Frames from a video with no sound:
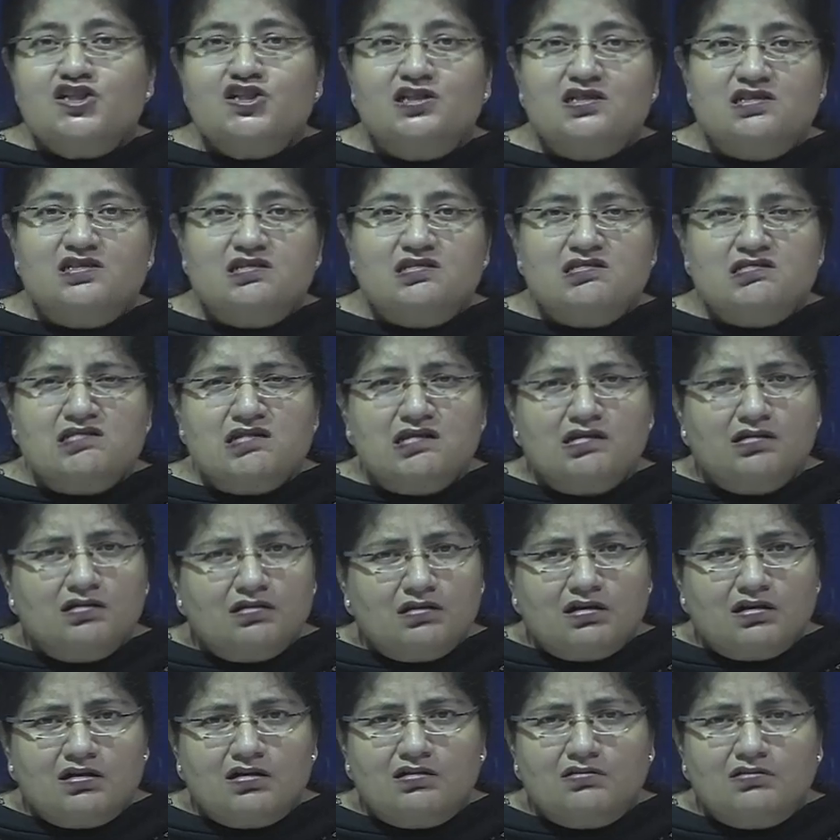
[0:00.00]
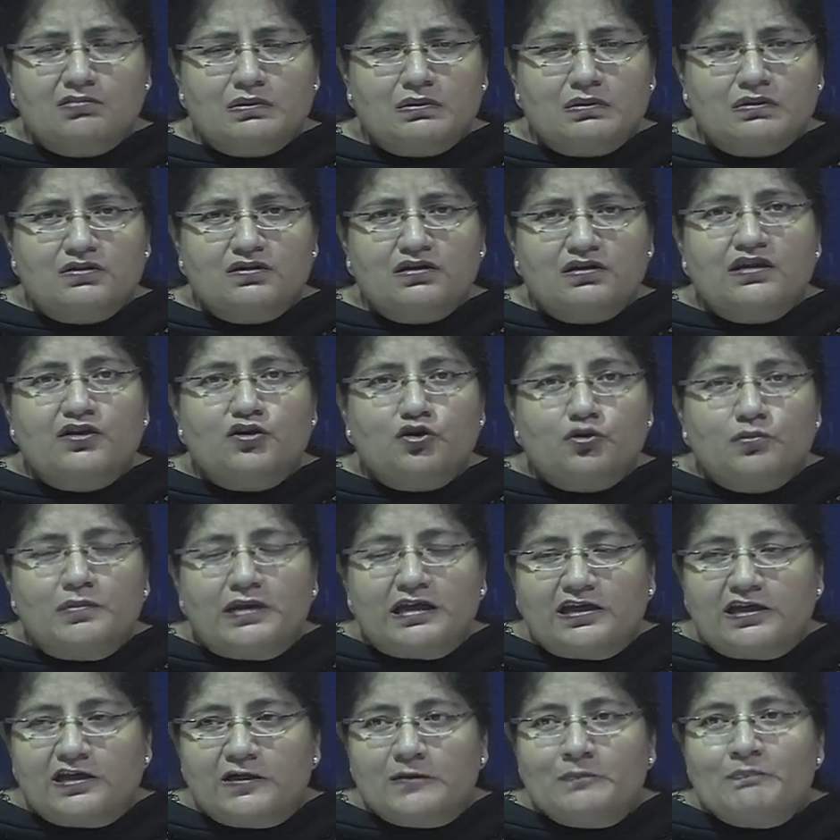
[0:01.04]
This is in
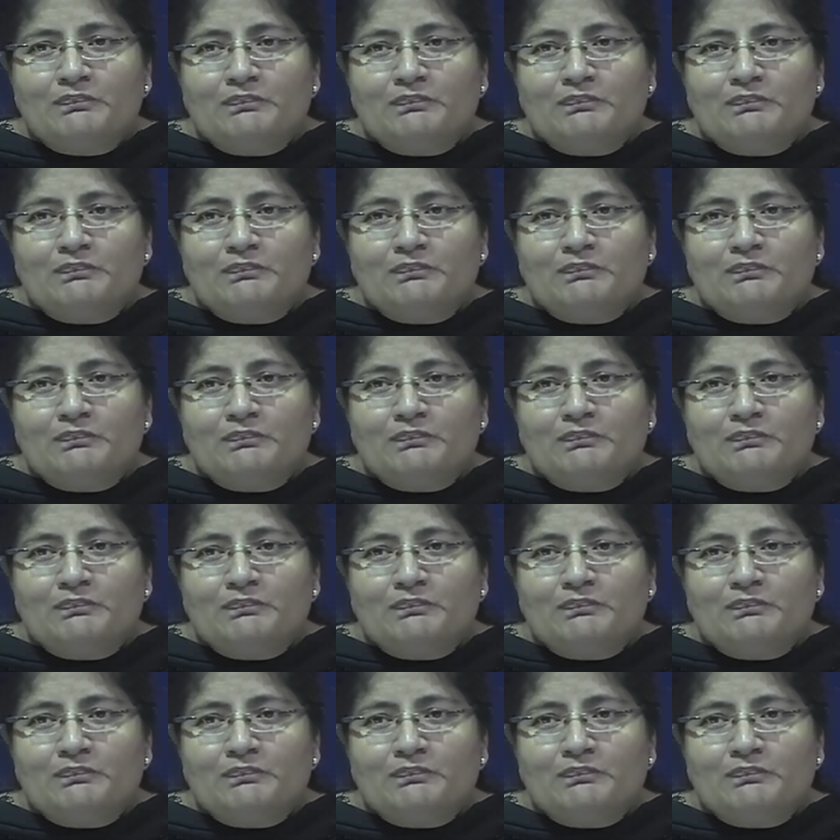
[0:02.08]
Romania.